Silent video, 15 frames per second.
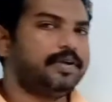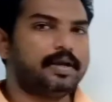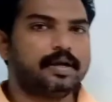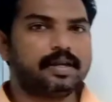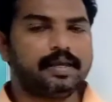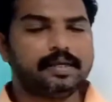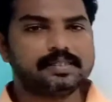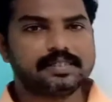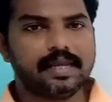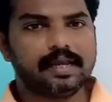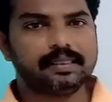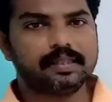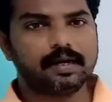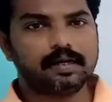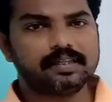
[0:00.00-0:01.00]
here, he is
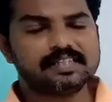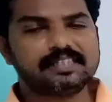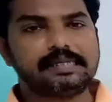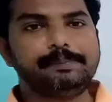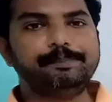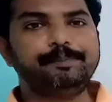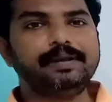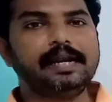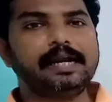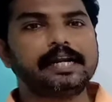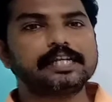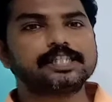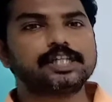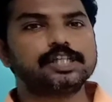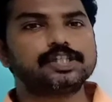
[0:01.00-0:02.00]
saying that the simple
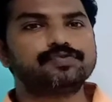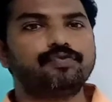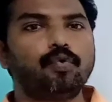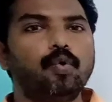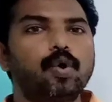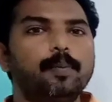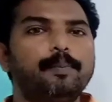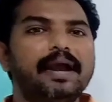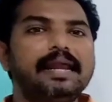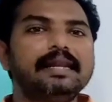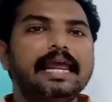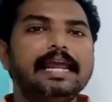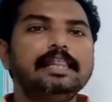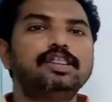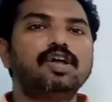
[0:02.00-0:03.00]
interest is
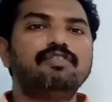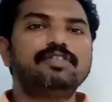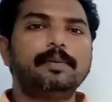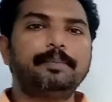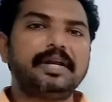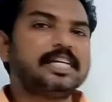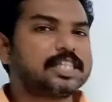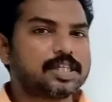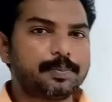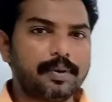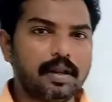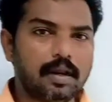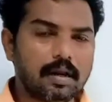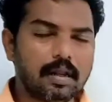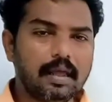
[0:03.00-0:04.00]
4/9 of the
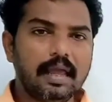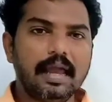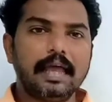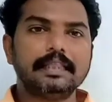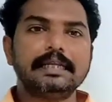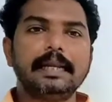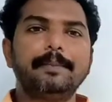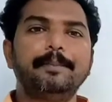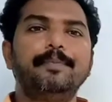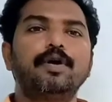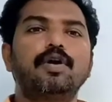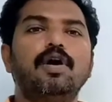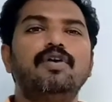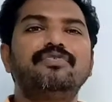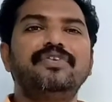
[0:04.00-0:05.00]
principal and the number
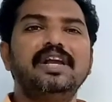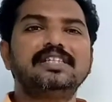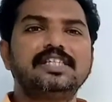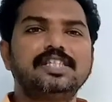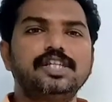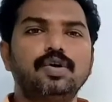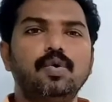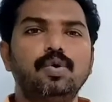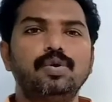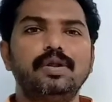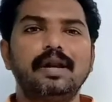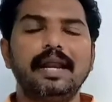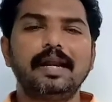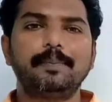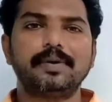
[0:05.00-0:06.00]
of years is equal to the
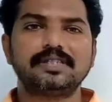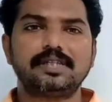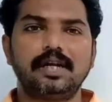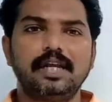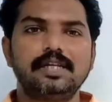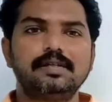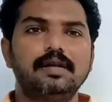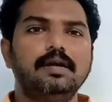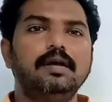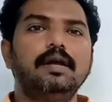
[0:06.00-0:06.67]
rate percentage.